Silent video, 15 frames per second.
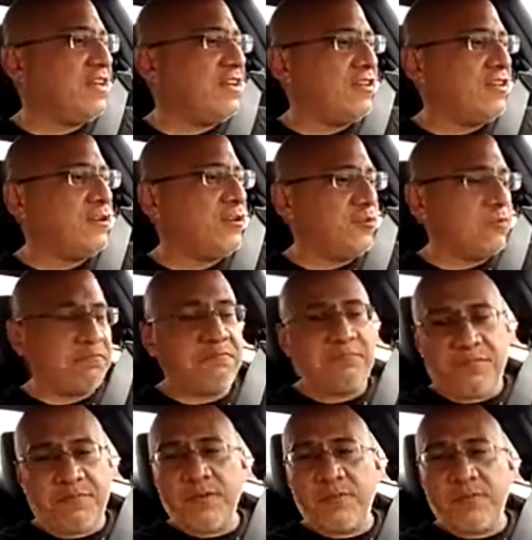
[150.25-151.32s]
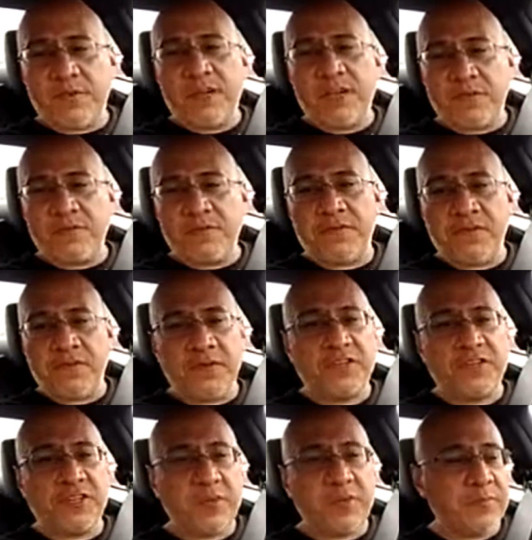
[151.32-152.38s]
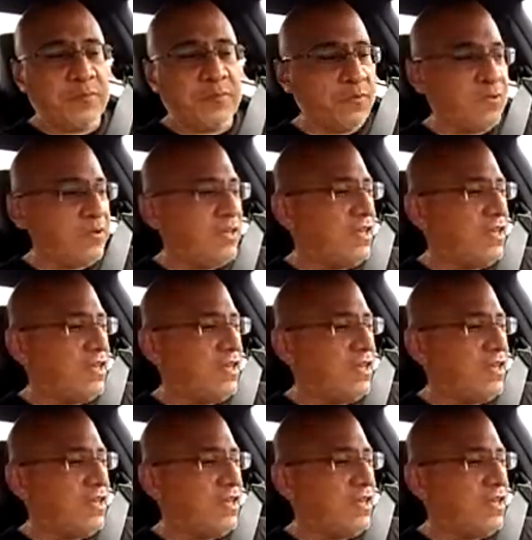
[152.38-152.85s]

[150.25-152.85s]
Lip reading: you know, maybe probably putting fear in some people.